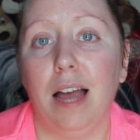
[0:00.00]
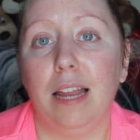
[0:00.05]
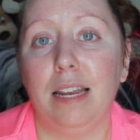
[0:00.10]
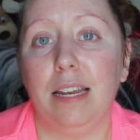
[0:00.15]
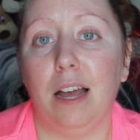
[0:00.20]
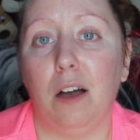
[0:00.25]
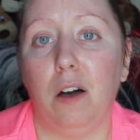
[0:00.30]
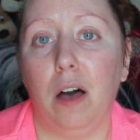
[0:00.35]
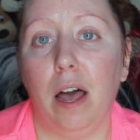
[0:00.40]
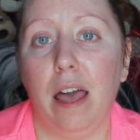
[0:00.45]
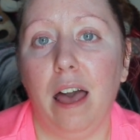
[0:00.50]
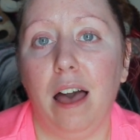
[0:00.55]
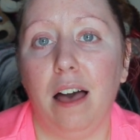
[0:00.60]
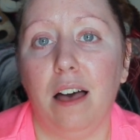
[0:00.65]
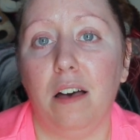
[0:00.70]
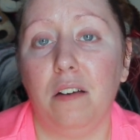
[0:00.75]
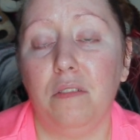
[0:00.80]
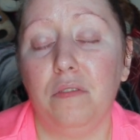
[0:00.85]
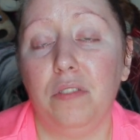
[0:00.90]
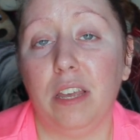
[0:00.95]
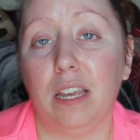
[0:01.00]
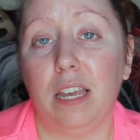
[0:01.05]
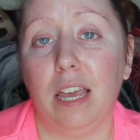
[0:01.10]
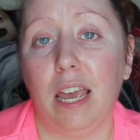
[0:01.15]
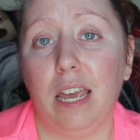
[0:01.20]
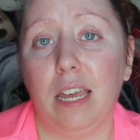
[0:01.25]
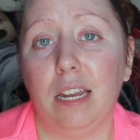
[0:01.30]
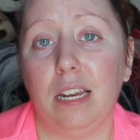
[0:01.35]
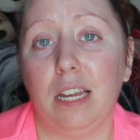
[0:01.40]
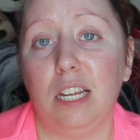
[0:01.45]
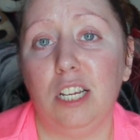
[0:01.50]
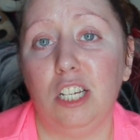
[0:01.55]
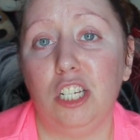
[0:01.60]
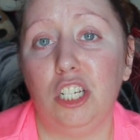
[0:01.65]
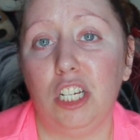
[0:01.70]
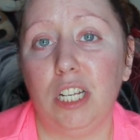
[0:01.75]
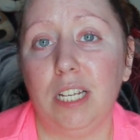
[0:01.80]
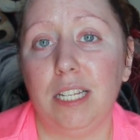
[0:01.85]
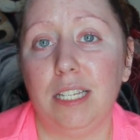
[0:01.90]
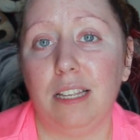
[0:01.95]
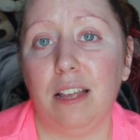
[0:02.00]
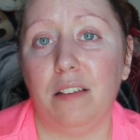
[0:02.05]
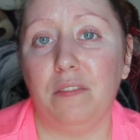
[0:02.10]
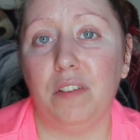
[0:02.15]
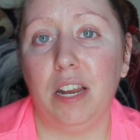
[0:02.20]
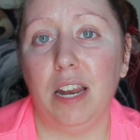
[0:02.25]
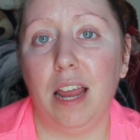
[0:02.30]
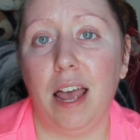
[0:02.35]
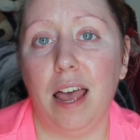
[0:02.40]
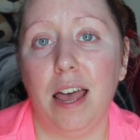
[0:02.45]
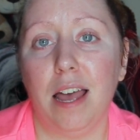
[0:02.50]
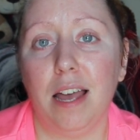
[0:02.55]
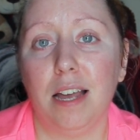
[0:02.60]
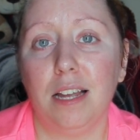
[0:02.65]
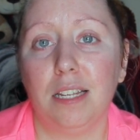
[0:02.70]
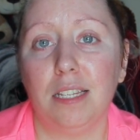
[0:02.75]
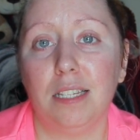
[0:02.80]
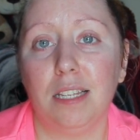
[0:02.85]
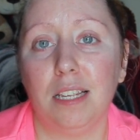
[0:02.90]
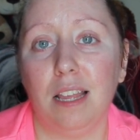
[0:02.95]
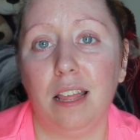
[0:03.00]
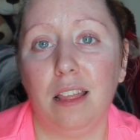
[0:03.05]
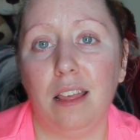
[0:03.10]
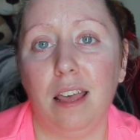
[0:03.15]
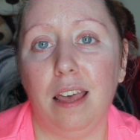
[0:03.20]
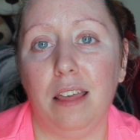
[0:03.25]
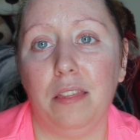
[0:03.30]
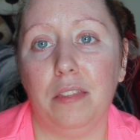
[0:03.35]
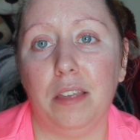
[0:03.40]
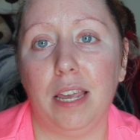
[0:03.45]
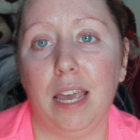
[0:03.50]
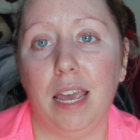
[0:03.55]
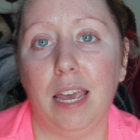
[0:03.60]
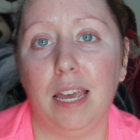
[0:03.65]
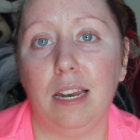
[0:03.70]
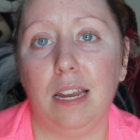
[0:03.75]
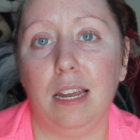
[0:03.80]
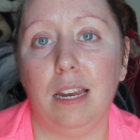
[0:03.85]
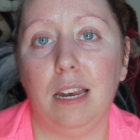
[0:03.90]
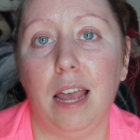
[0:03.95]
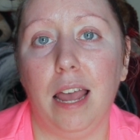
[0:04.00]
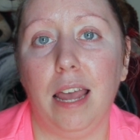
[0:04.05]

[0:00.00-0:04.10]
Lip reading: Now I have the Canon G7X and the Canon